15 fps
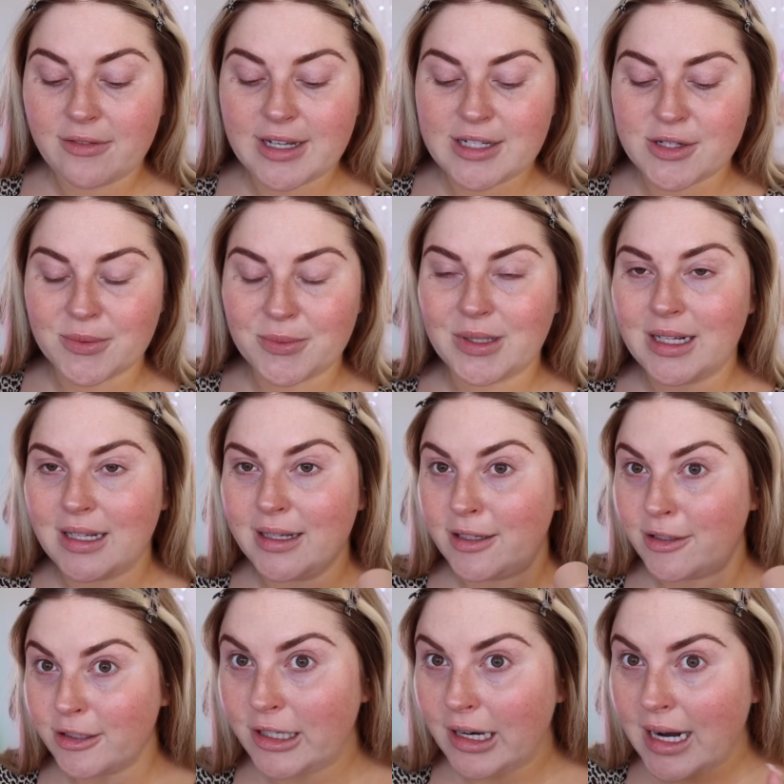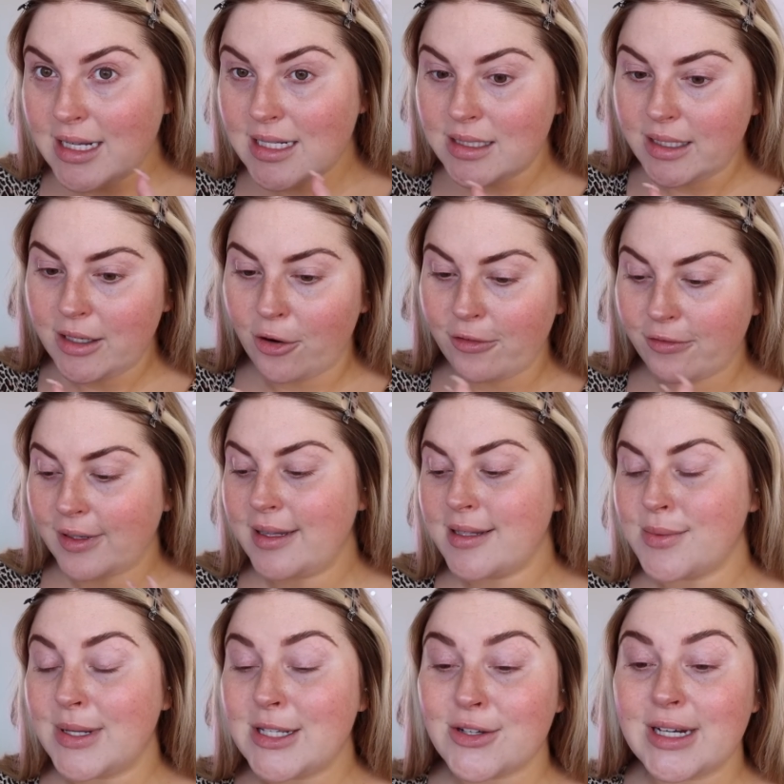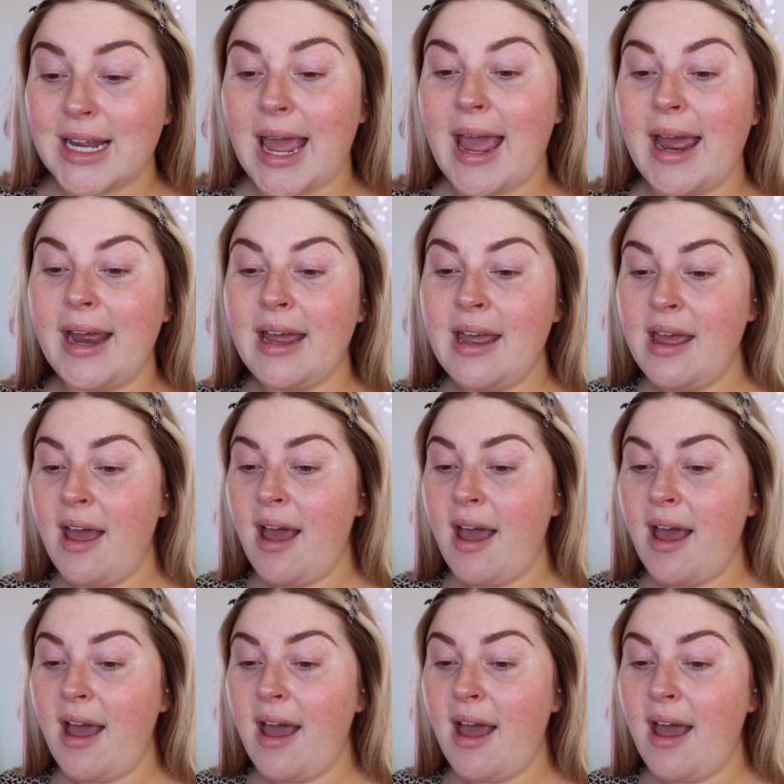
I didn't want to like crazy. Hopefully this one's okay.